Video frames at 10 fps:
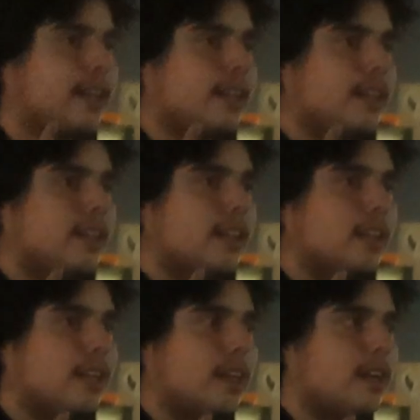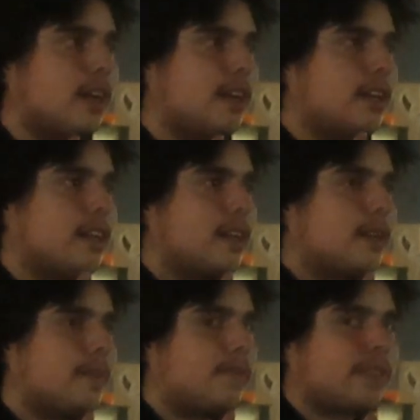it. Yeah, it was a bad
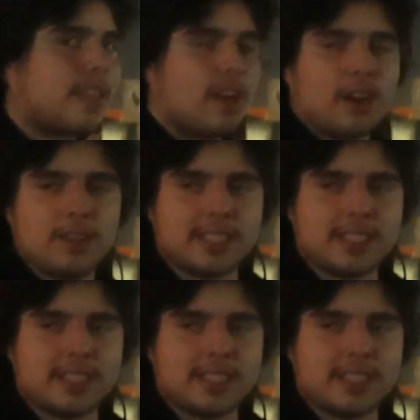area. Are